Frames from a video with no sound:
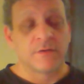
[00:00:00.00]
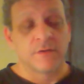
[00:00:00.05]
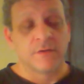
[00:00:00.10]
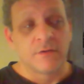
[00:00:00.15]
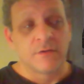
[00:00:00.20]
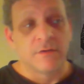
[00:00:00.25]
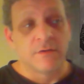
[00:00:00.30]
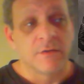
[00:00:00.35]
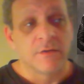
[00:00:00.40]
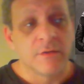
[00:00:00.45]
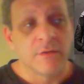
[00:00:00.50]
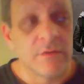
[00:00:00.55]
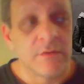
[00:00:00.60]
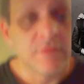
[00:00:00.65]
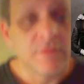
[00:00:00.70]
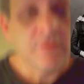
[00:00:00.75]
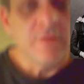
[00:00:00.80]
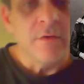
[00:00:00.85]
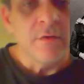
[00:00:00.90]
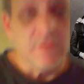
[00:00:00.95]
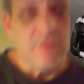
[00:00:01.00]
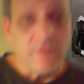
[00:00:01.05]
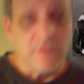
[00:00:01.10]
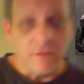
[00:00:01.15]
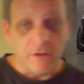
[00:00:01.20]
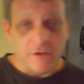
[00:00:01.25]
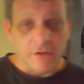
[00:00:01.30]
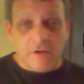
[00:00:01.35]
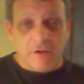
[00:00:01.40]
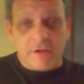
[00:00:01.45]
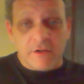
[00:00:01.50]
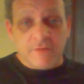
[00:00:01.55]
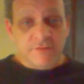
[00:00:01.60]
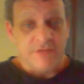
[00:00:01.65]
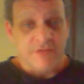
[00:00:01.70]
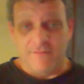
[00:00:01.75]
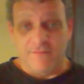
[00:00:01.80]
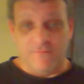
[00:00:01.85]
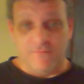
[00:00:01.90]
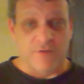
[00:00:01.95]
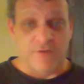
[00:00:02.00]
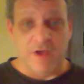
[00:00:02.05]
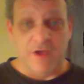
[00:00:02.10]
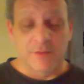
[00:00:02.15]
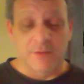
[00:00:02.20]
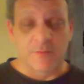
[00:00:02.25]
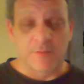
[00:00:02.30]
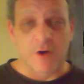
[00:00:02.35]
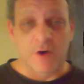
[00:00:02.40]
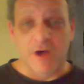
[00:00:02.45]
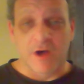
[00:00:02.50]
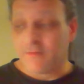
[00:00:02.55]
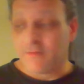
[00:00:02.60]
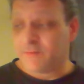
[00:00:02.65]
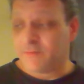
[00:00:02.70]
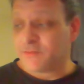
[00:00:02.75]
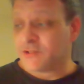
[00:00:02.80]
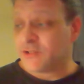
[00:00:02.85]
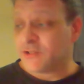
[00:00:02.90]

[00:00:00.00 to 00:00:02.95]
He was having family problems.